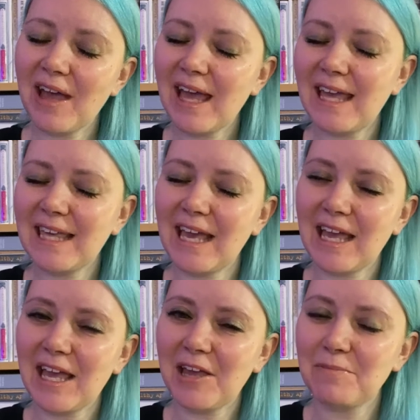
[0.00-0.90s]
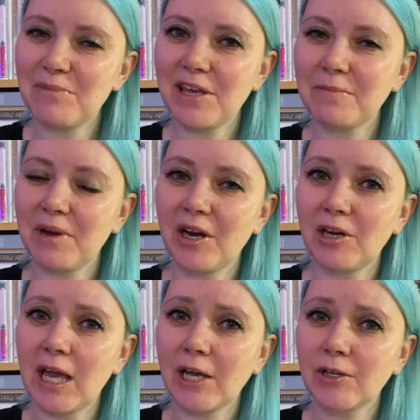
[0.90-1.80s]
aka Pink
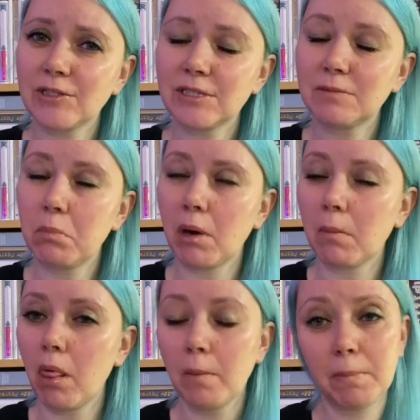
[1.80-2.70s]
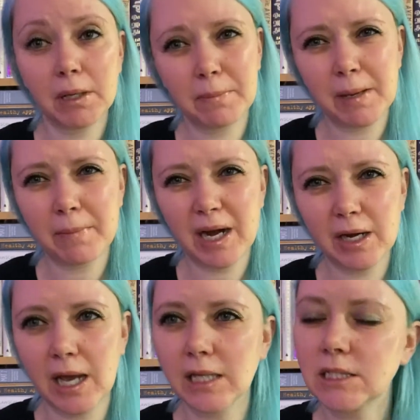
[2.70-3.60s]
Paradox. Pink Paradox.